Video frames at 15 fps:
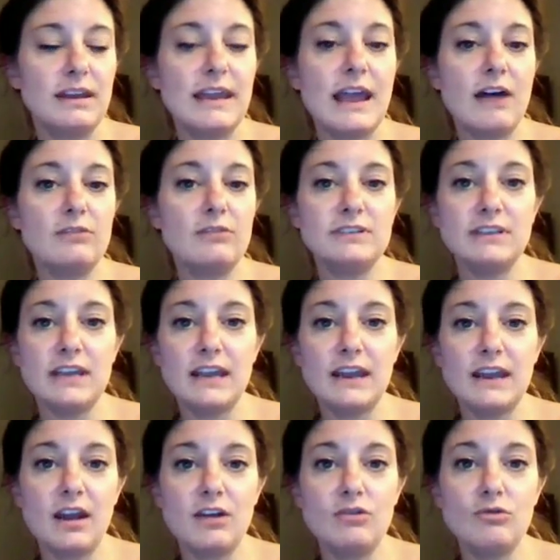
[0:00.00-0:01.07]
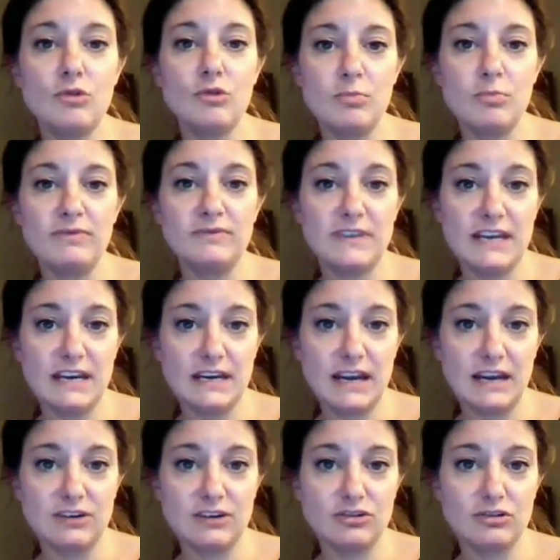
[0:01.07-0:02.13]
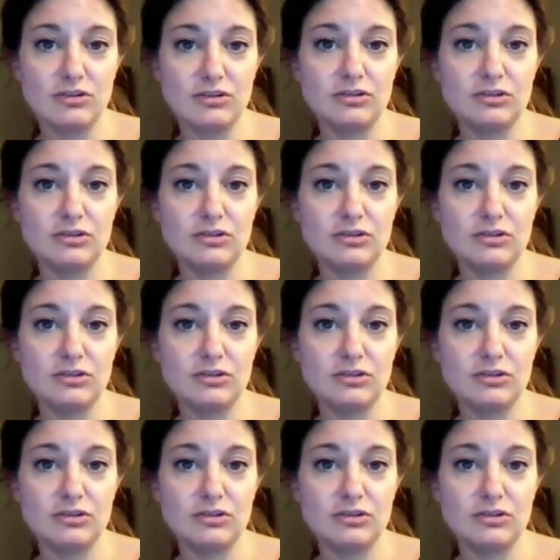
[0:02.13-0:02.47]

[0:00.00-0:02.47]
counseling a group of teenagers